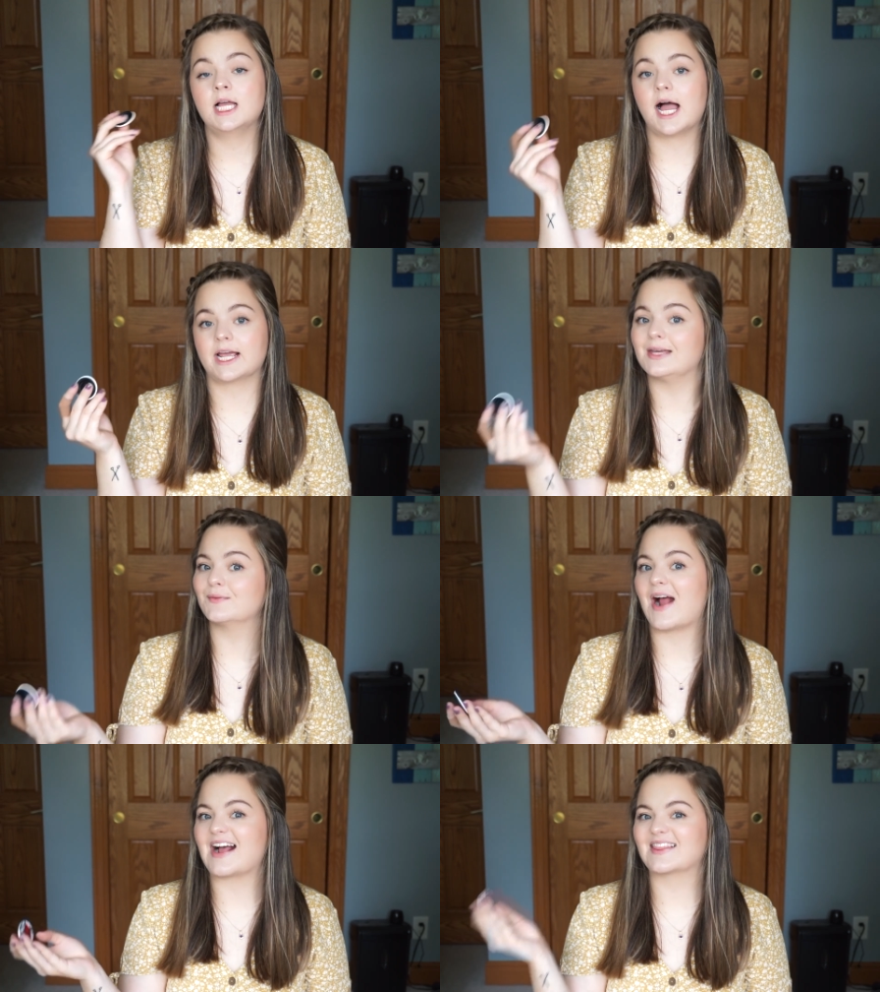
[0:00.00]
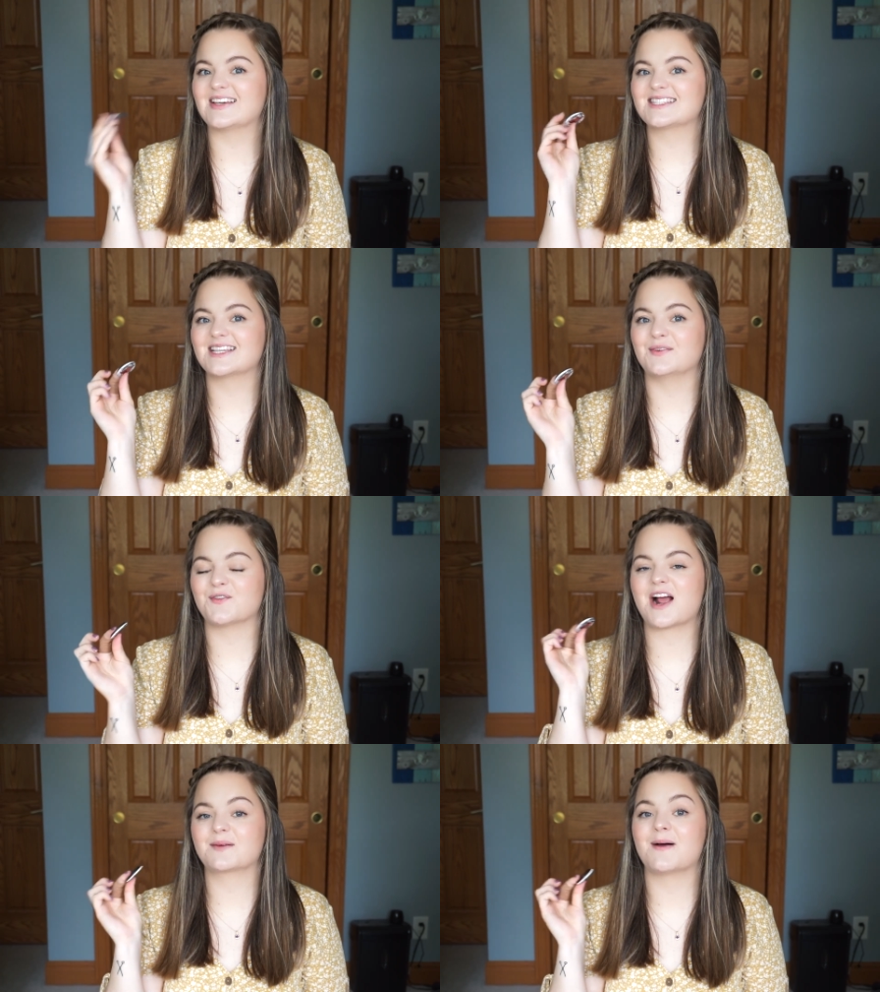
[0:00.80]
I can rock this and
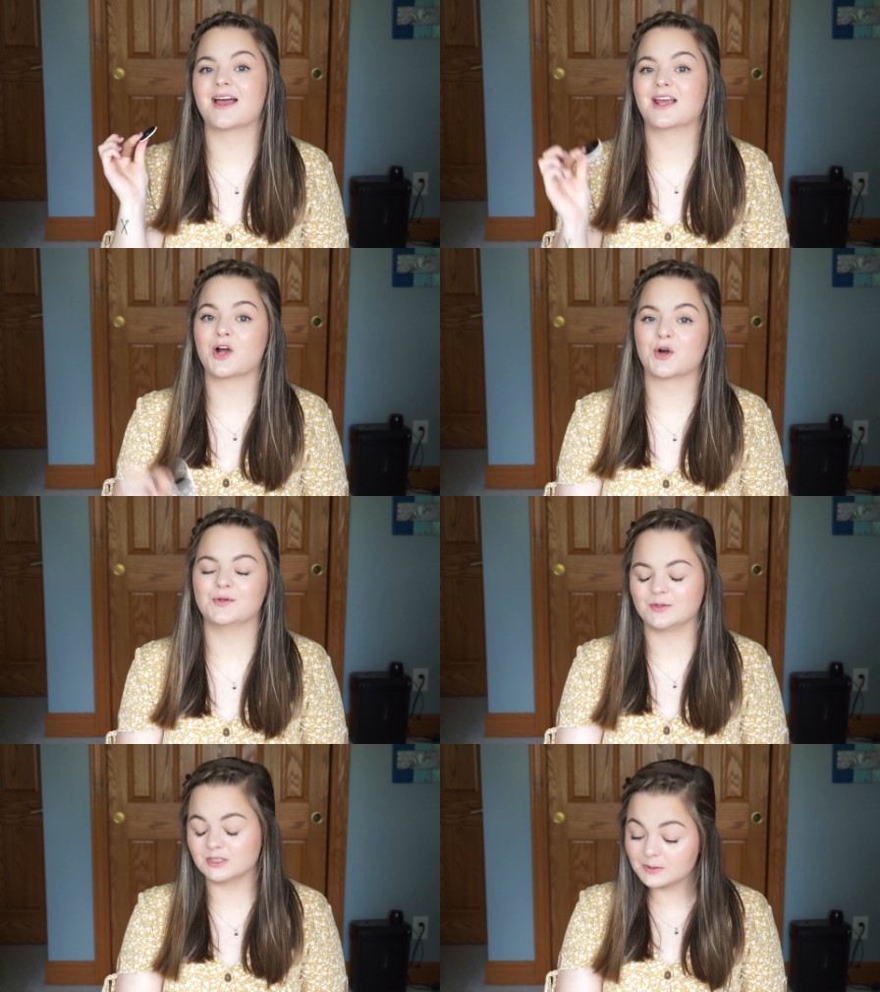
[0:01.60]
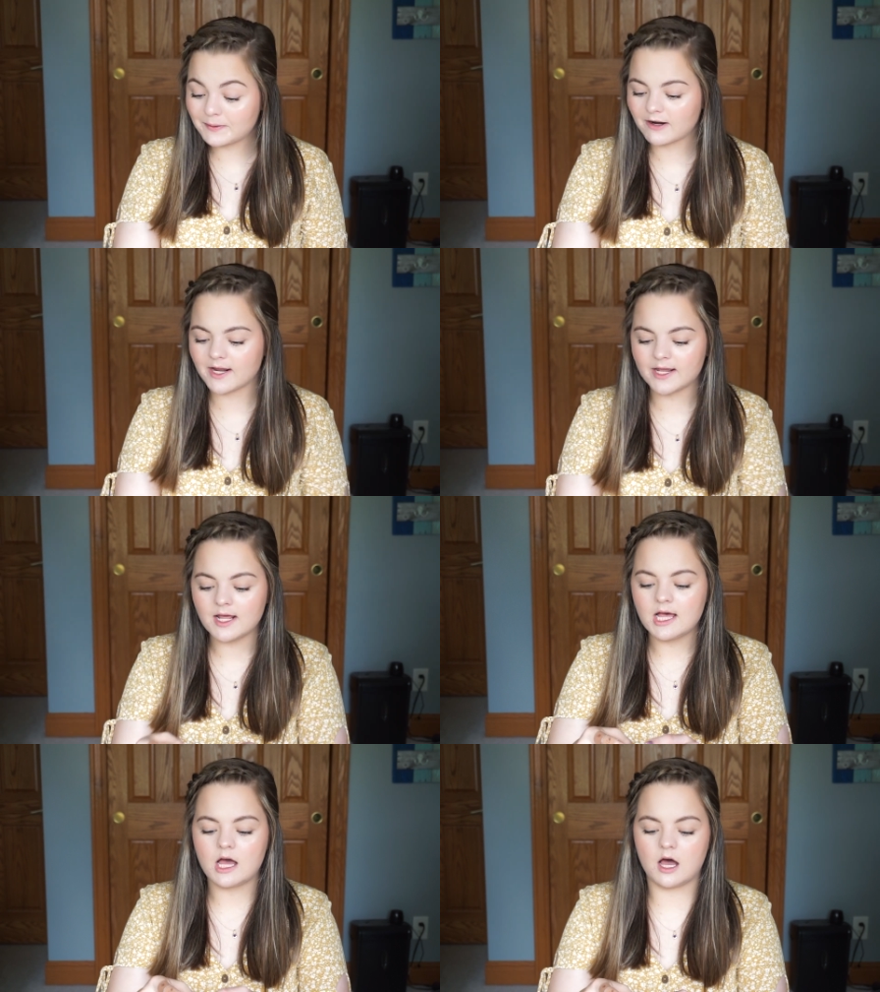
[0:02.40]
rock my cardinal spirit.
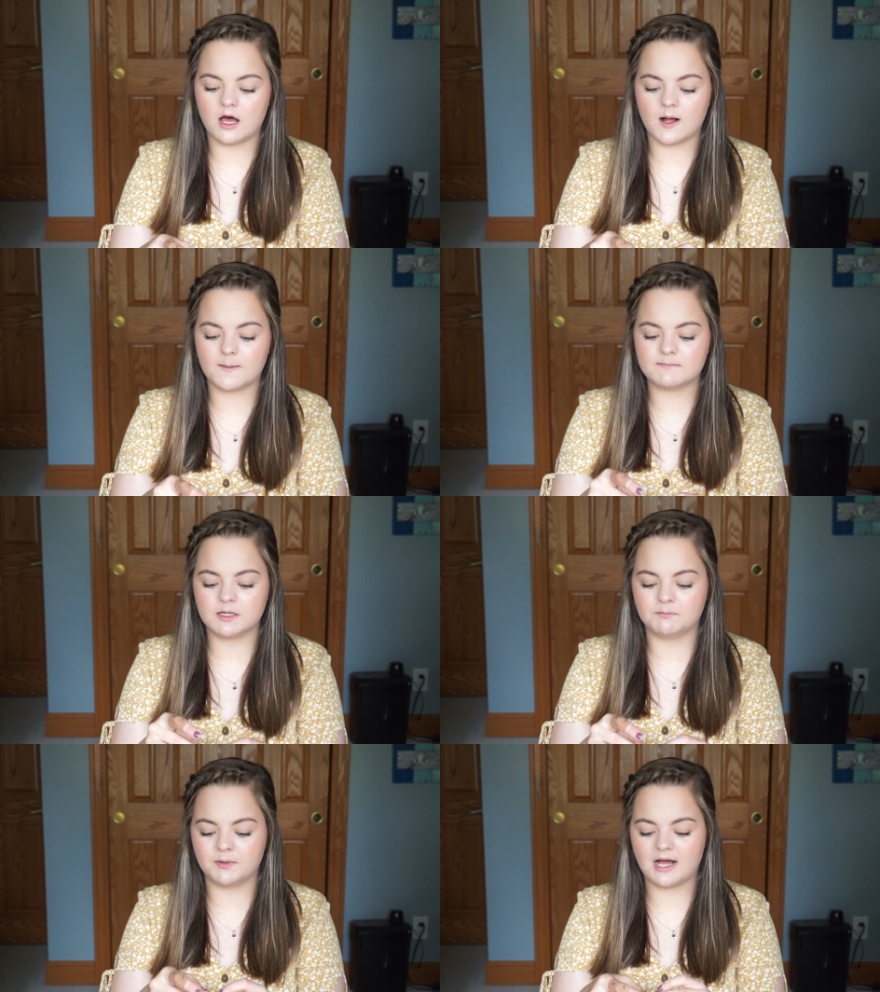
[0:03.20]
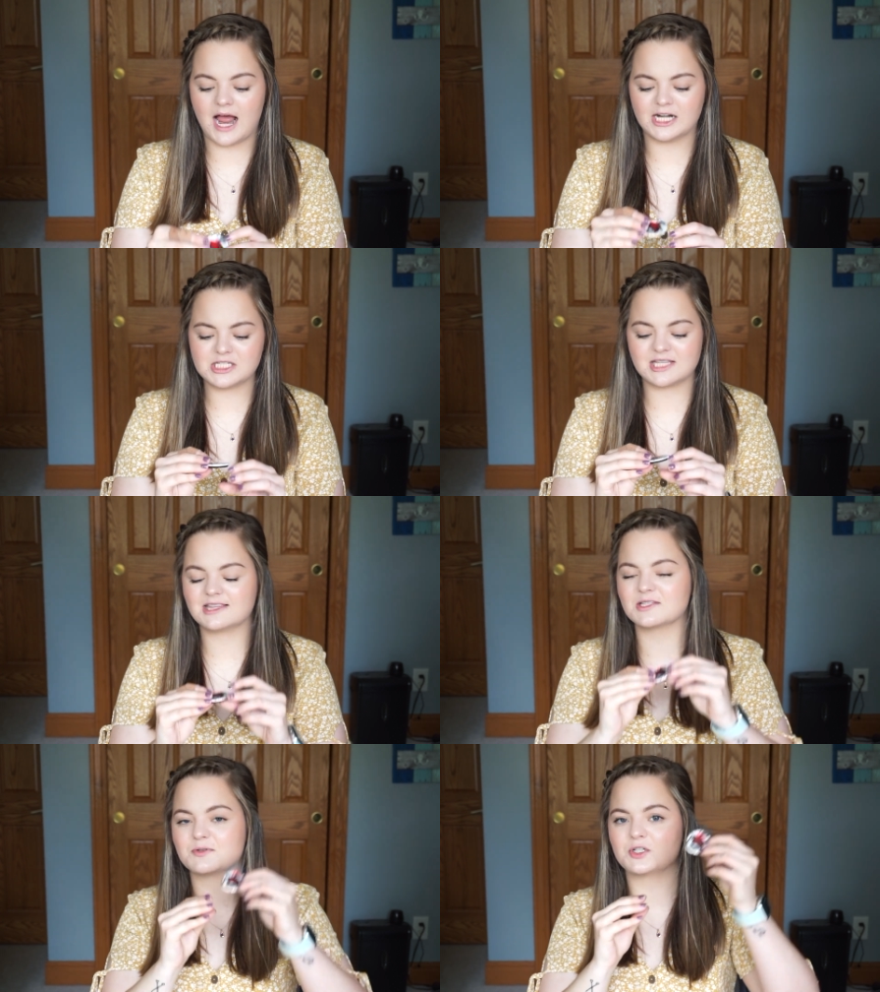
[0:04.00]
But I just
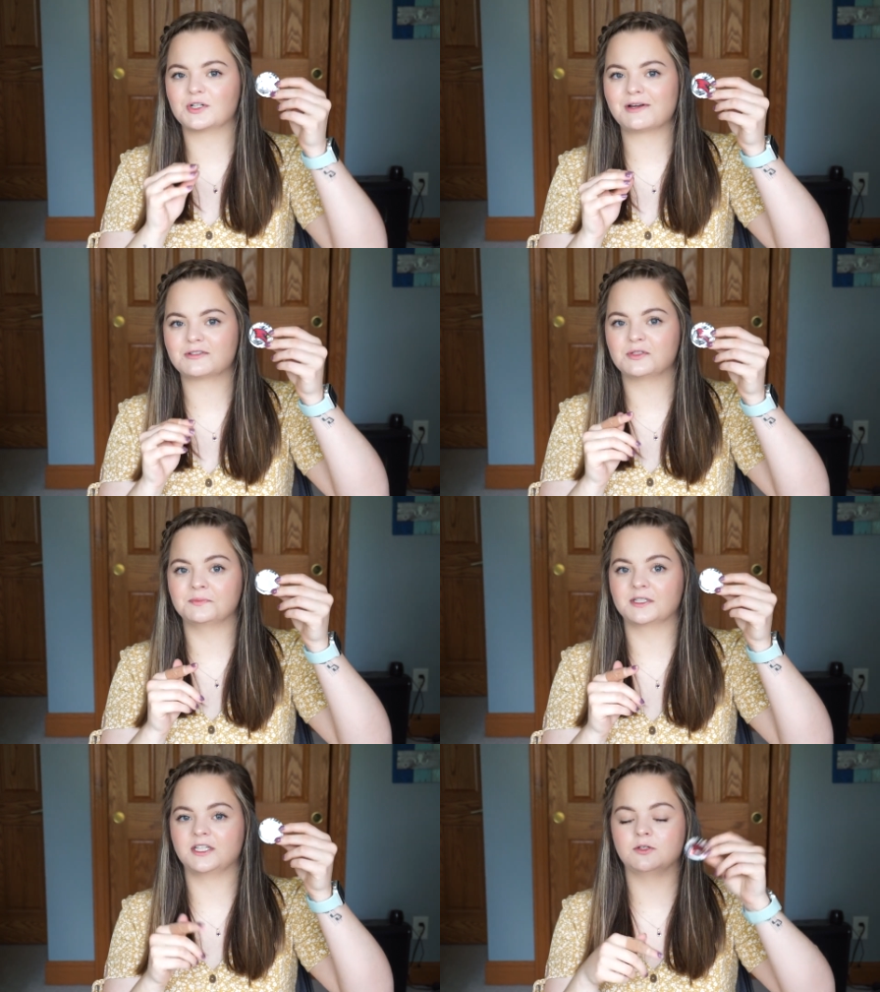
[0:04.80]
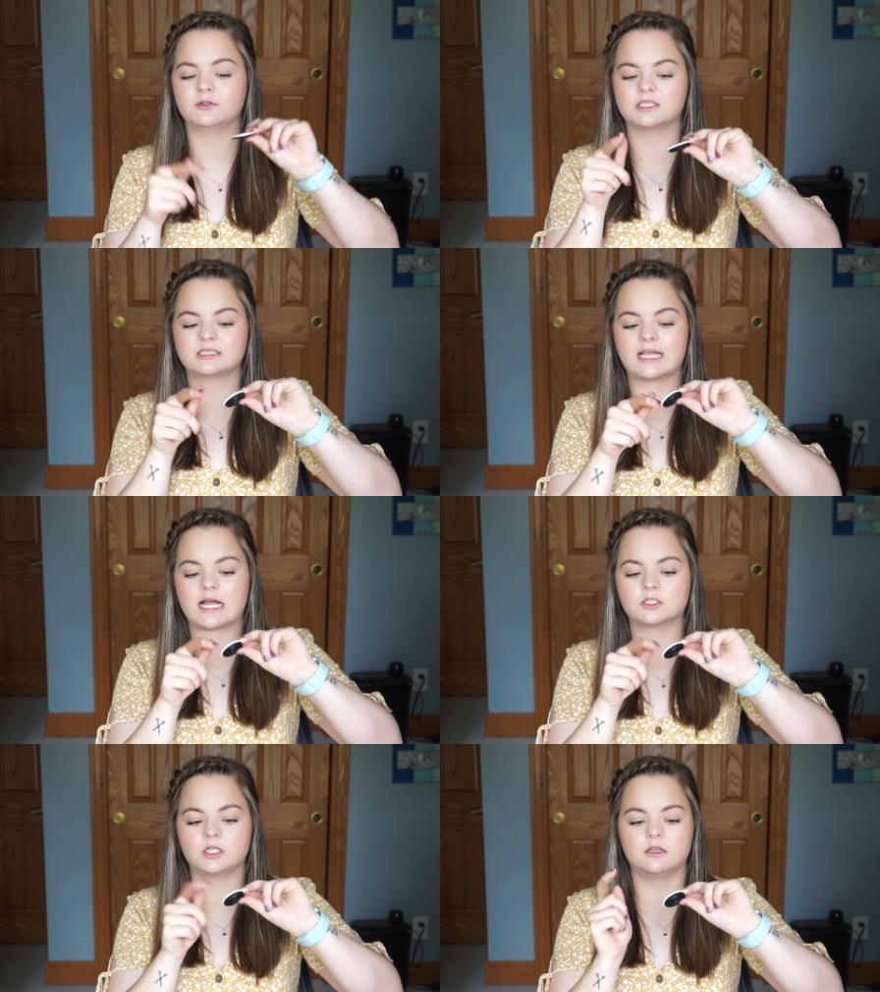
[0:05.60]
think this one turned out super cute. This is
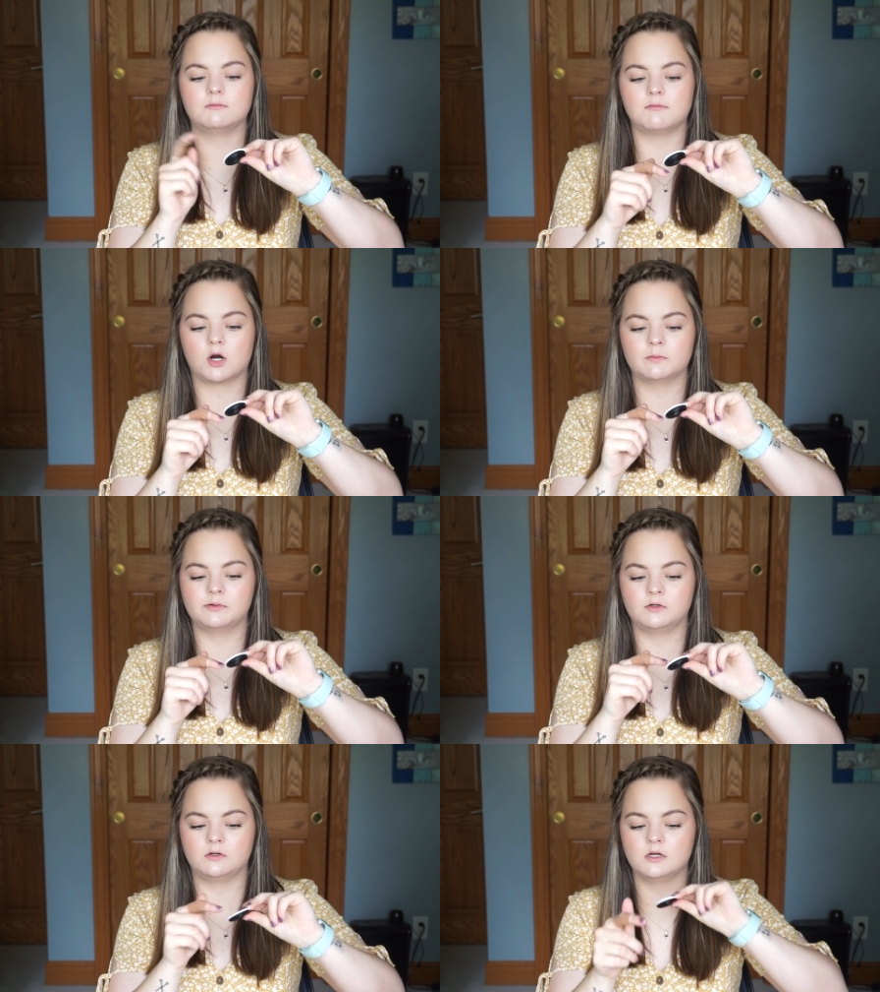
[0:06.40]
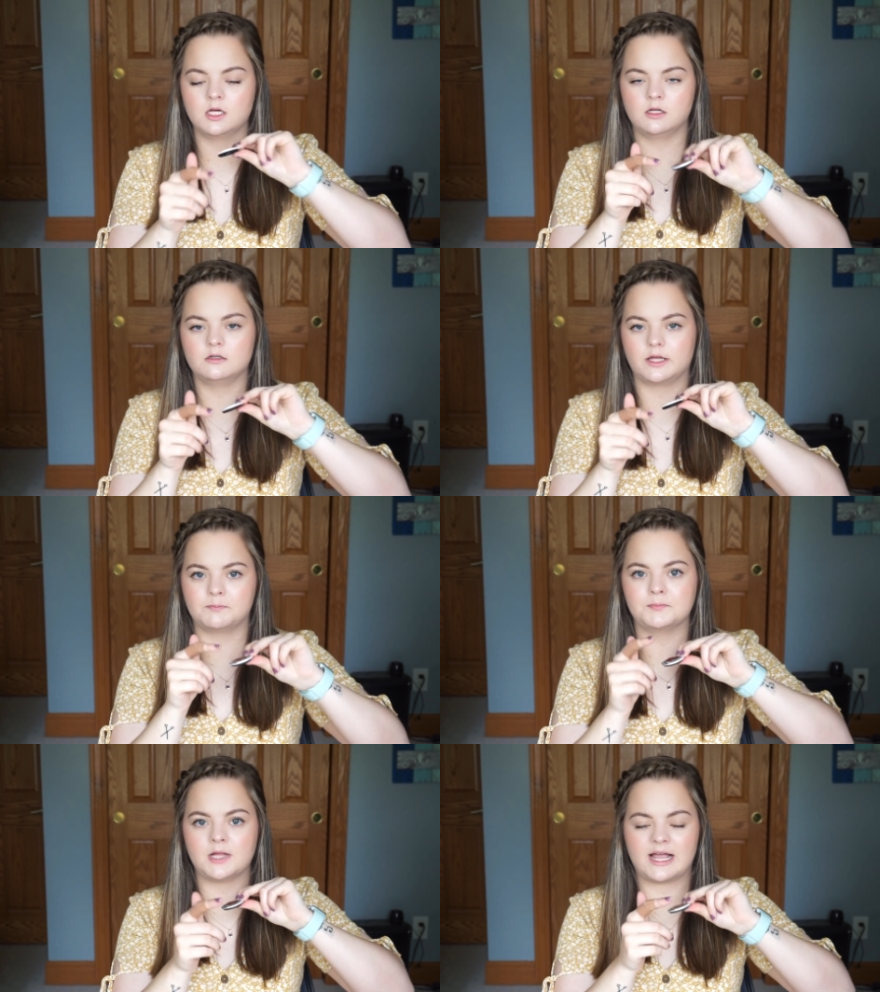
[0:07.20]
actually the marble,
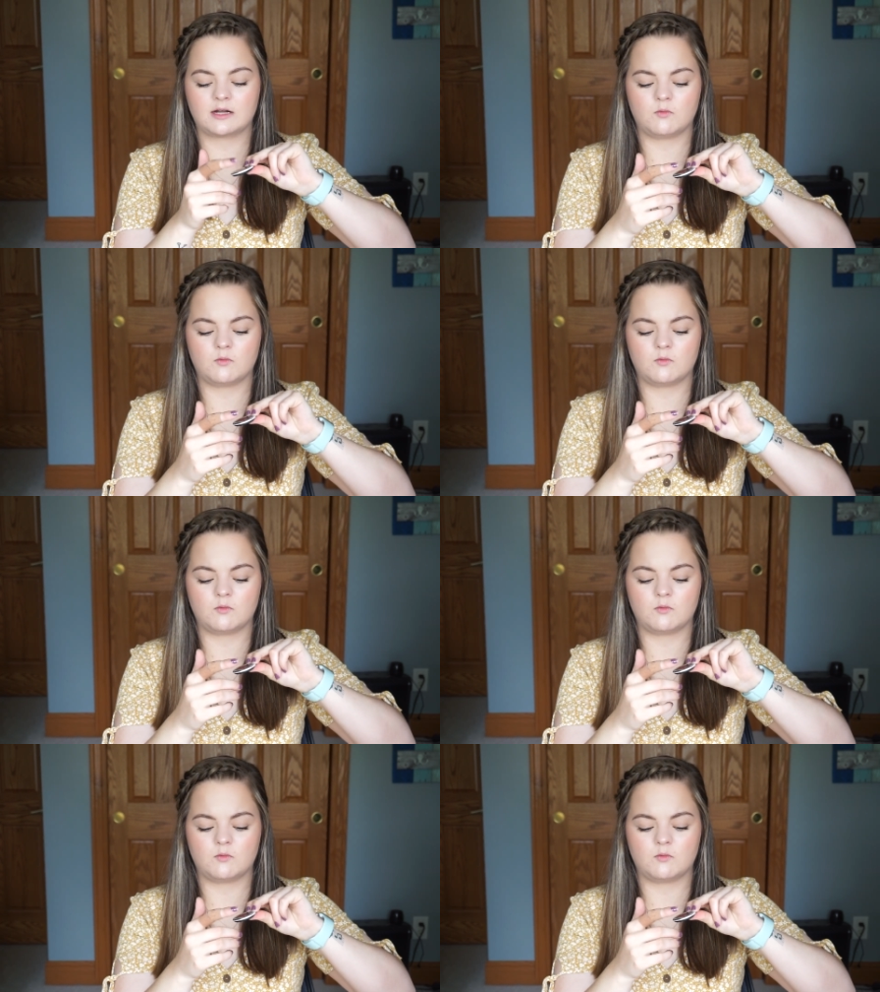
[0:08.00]
like black and